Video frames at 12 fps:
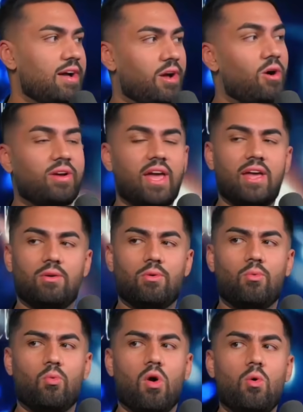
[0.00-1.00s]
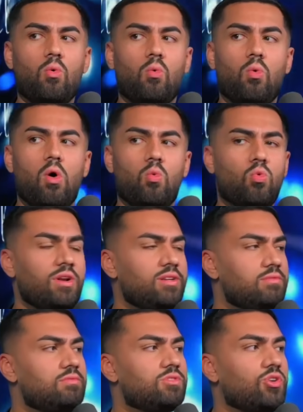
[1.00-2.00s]
I mm. go, okay, what what
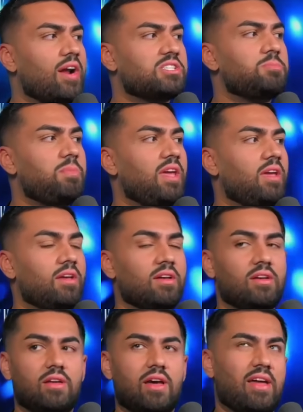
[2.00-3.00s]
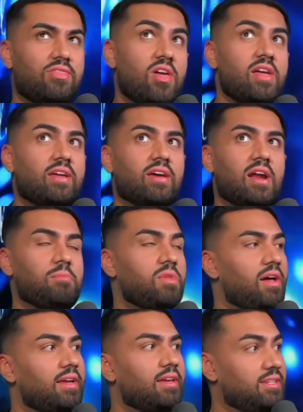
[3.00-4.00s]
would stress be? And I think, and I'm
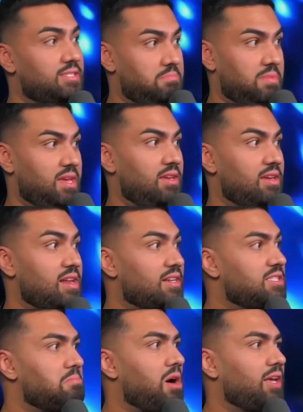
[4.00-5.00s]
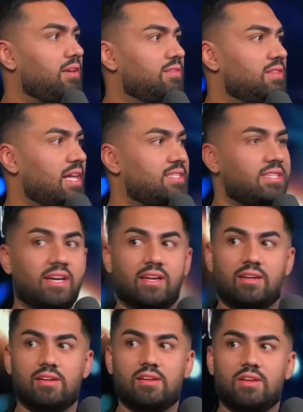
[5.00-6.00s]
like, it's me and it's money. That's
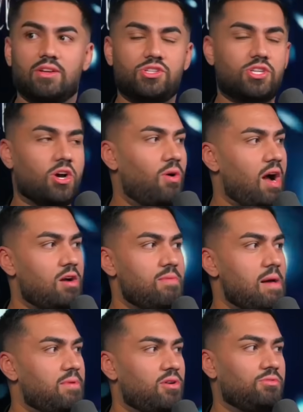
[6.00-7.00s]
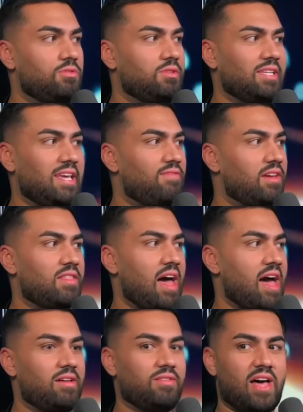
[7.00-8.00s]
it. So I remember leaving
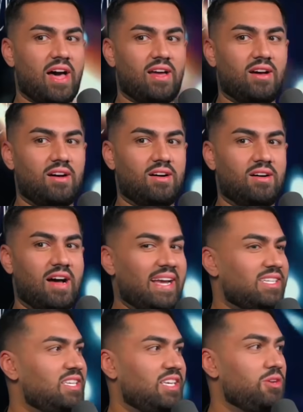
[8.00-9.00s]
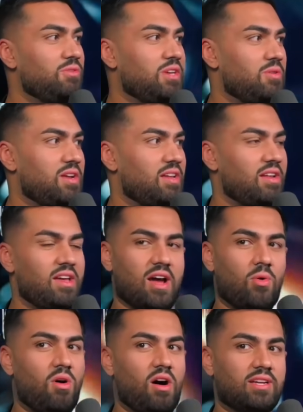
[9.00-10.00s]
that that uh, I C U unit, and
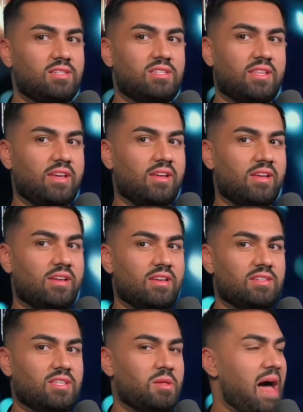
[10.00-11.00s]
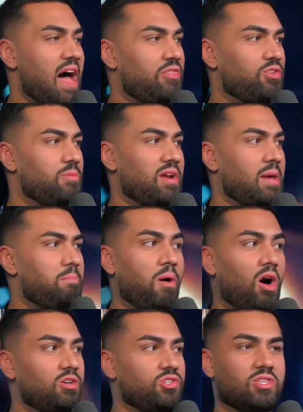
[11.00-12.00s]
I walk into the into the bathroom, mm. and I
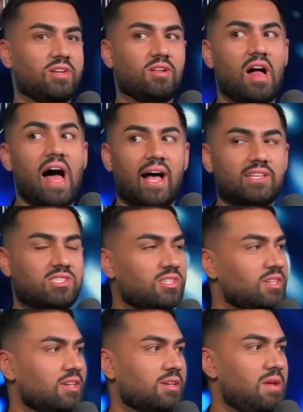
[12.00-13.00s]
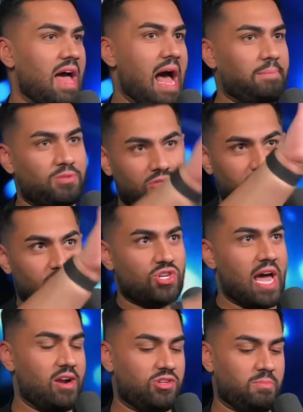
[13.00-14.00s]
punch the glass. Absolutely
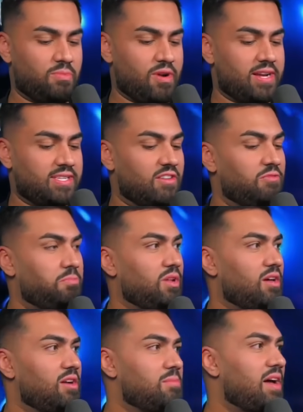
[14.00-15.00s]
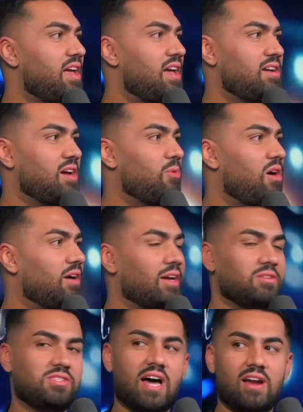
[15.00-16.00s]
shatters and breaks. I have blood on my hand. I mm. walk
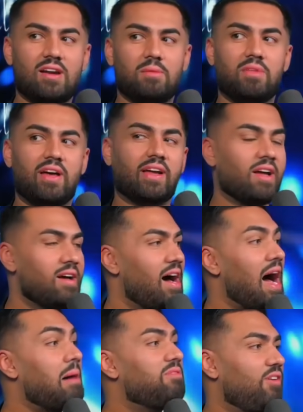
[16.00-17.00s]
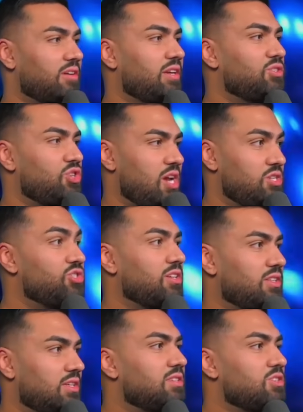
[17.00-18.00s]
outside, and I'm like, I'm f-
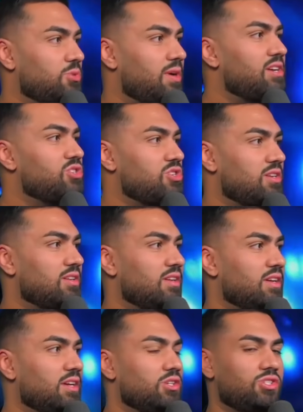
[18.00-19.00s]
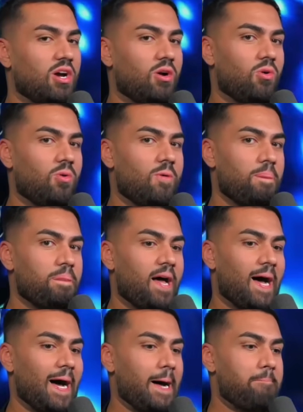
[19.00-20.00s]
changing this situation. Mm-hmm. So
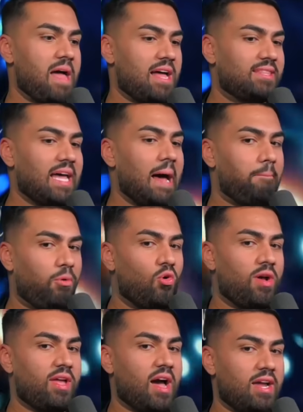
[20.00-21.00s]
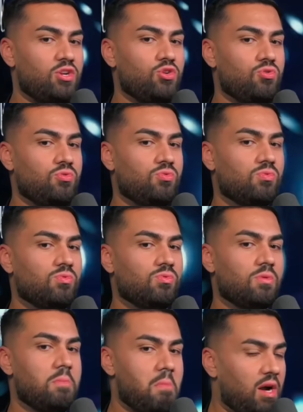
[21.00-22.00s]
um, at that point, I knew
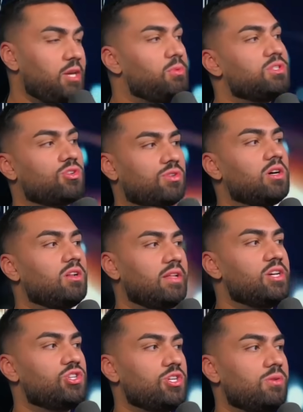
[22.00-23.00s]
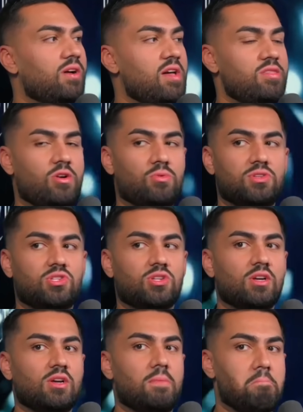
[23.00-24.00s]
money was a real issue, and there was
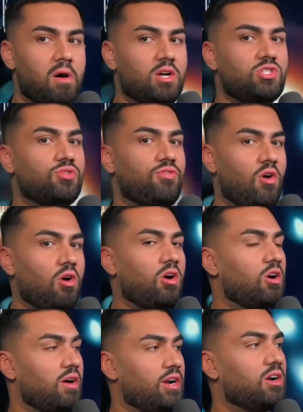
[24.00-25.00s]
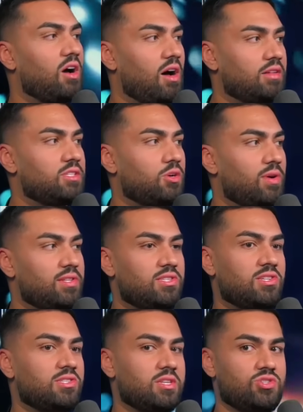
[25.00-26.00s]
much far greater
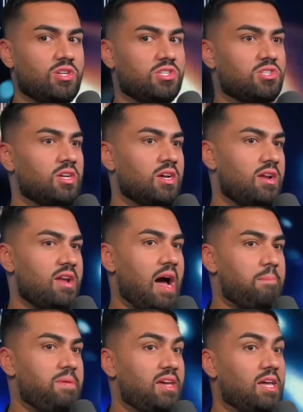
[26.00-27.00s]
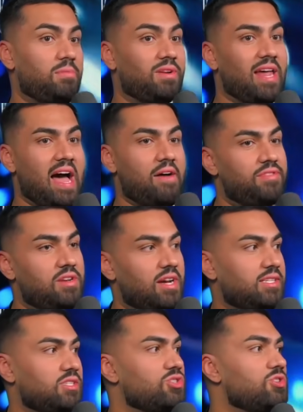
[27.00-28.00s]
consequences mm-hmm. than just not being able to have the
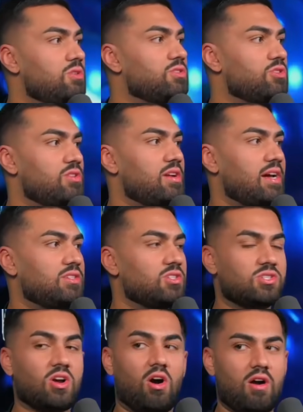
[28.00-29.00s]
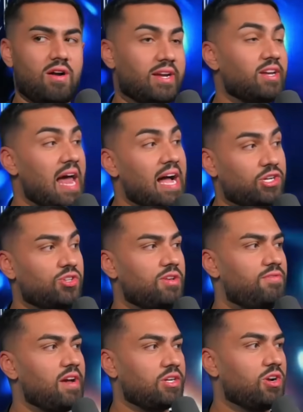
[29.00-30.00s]
nicest shoes or the nicest car. Right. It could actually
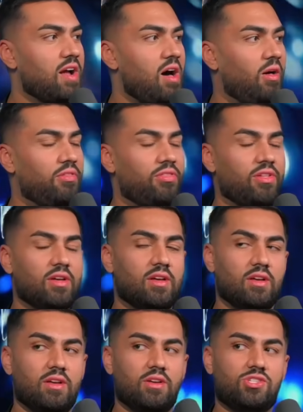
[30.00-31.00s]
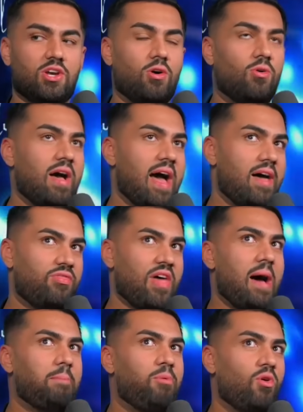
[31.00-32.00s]
affect your health. Right. So at
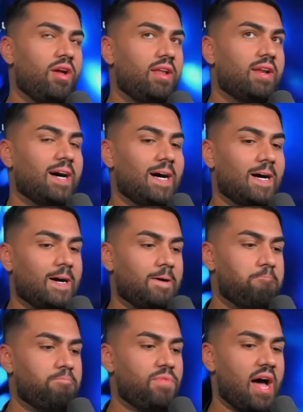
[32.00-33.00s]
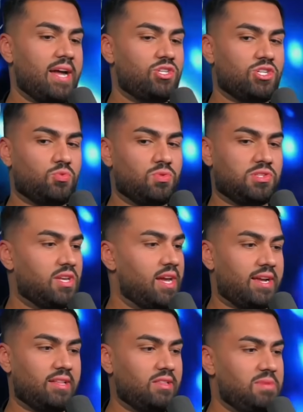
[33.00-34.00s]
that point, uh, I just was
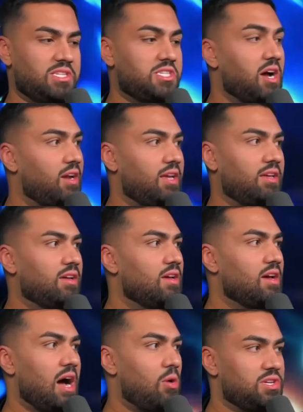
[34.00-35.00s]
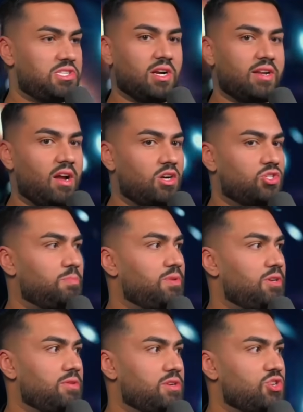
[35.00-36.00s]
like, let me study. I want to study
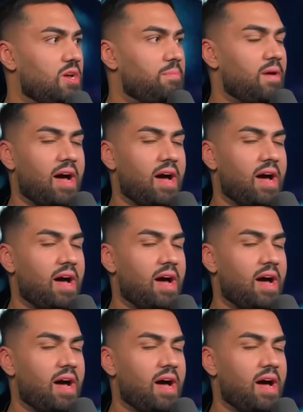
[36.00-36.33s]
entrepreneurship.